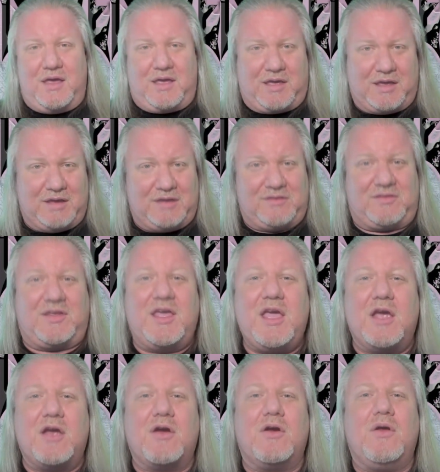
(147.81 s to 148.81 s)
Because
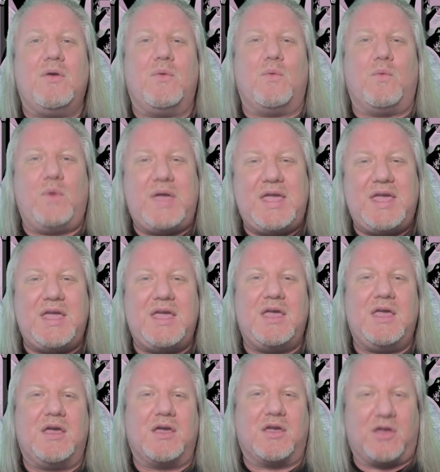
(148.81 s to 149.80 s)
here
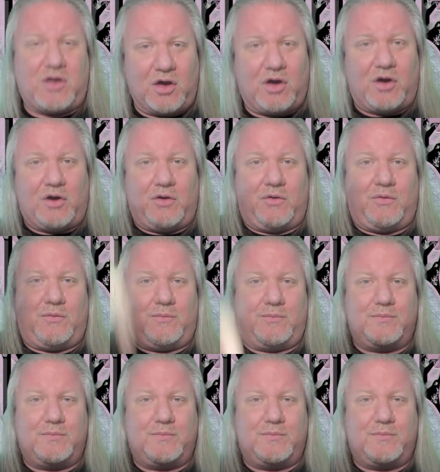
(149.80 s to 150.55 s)
we go.